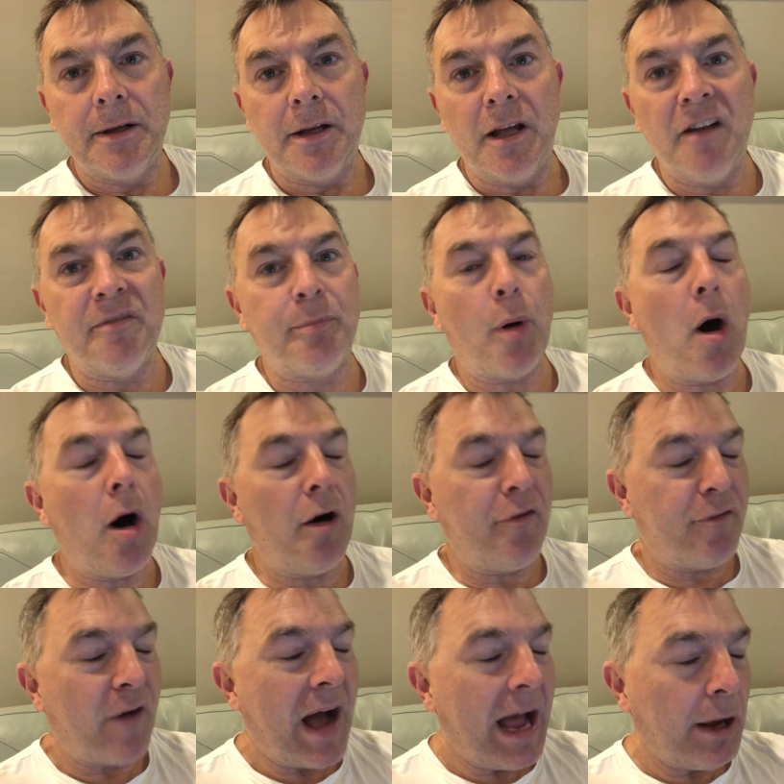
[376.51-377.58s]
If Paul
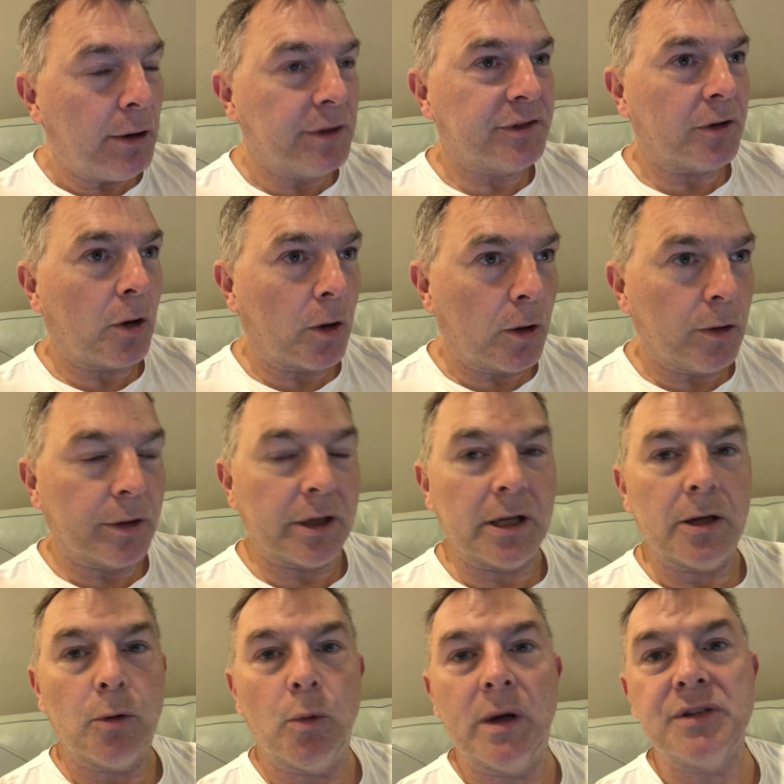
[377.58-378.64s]
files early
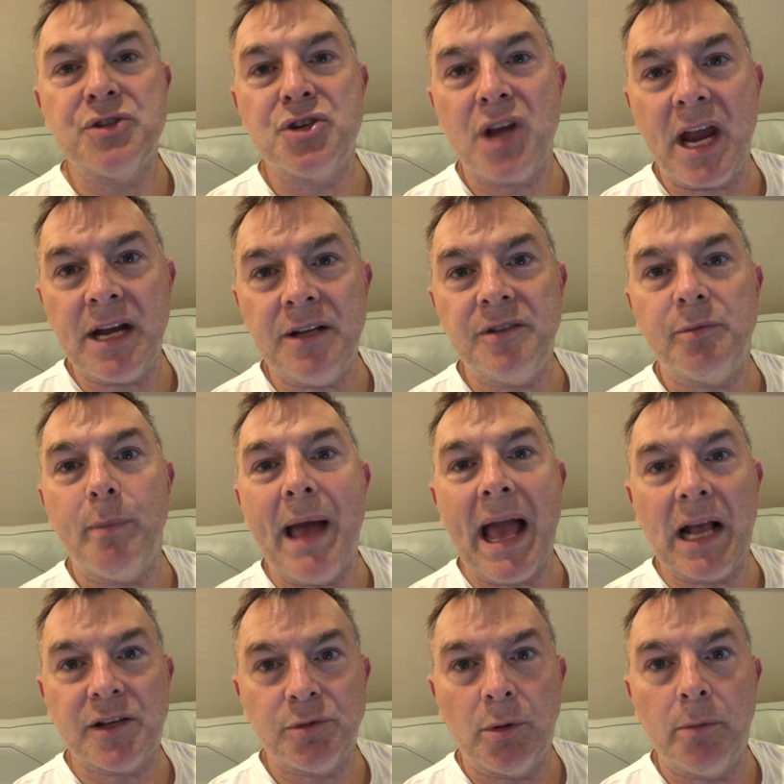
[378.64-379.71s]
was Janie's
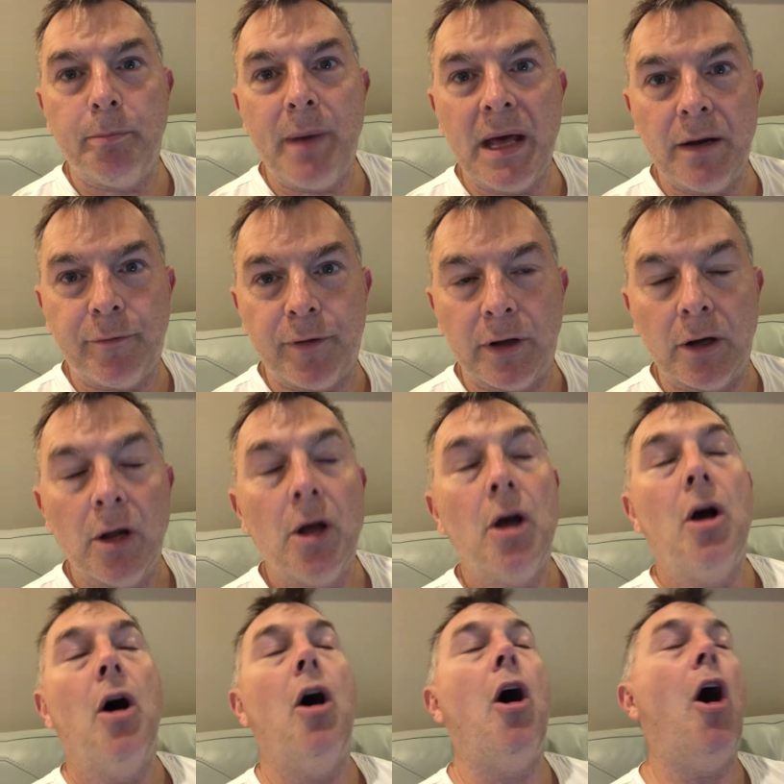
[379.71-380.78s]
maximum benefit,
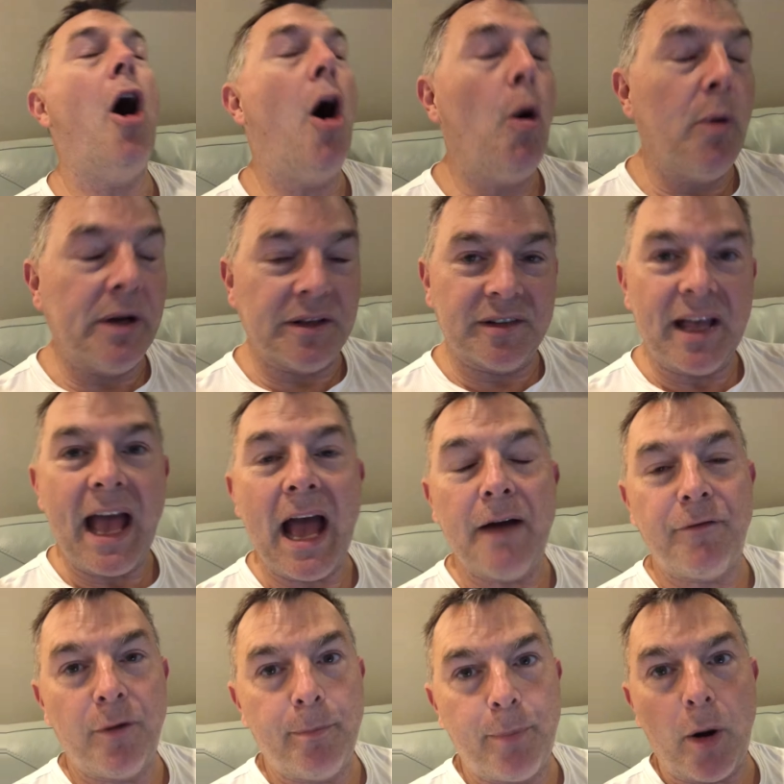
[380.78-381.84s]
always
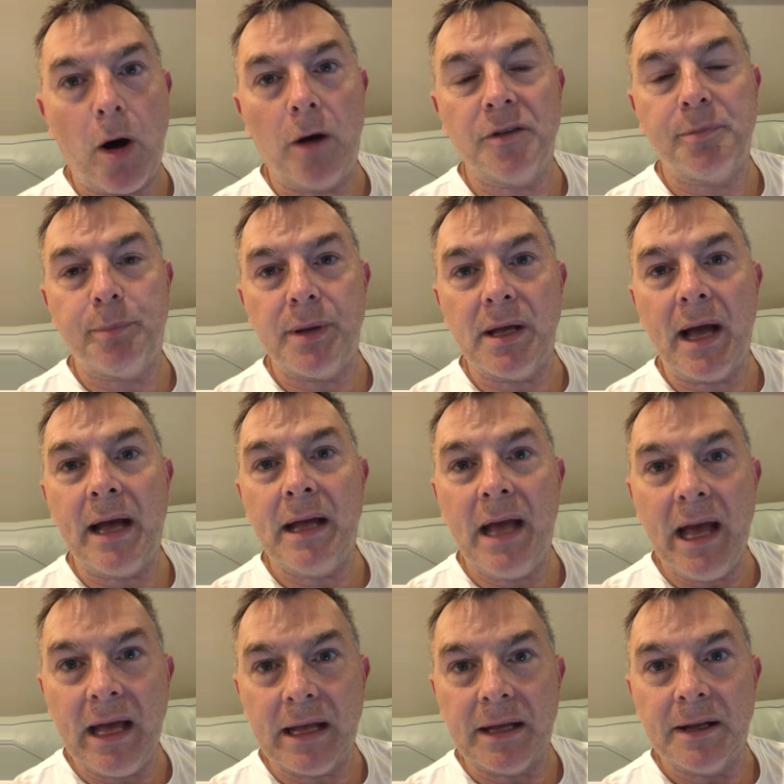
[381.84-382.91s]
half of Paul's
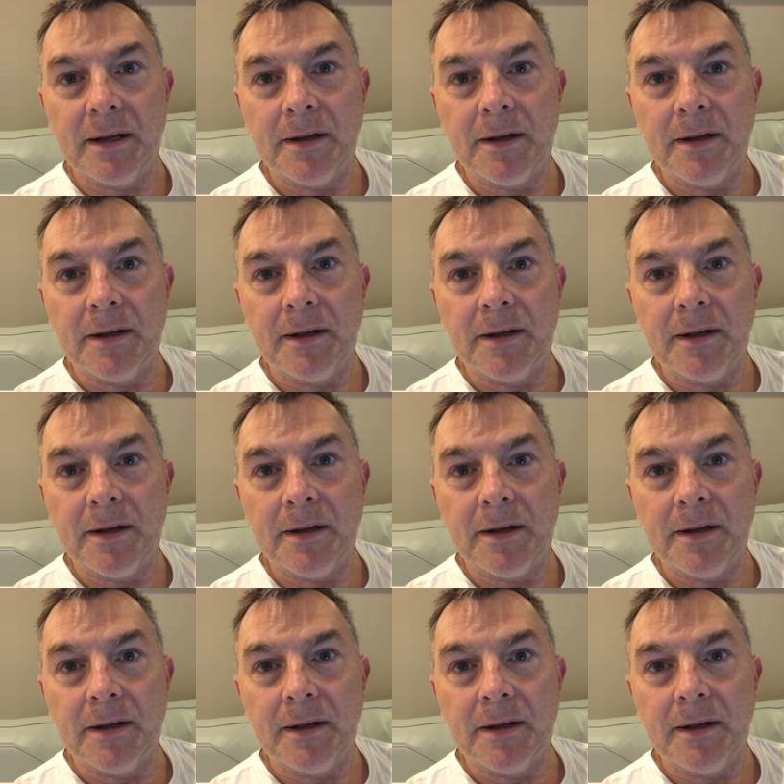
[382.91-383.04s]
PIA.